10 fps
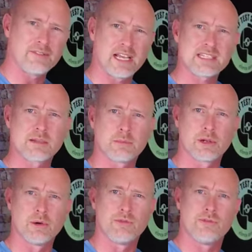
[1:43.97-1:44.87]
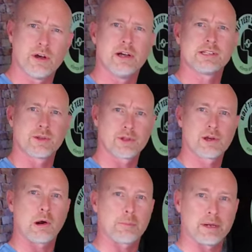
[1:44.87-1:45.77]
and I've got some little fuzz on the
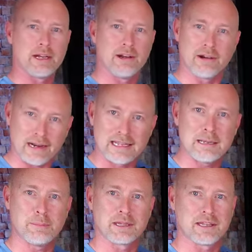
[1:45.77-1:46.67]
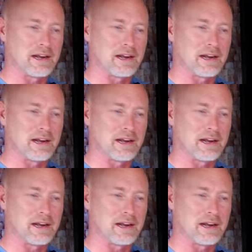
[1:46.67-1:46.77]
carpet here, and I keep it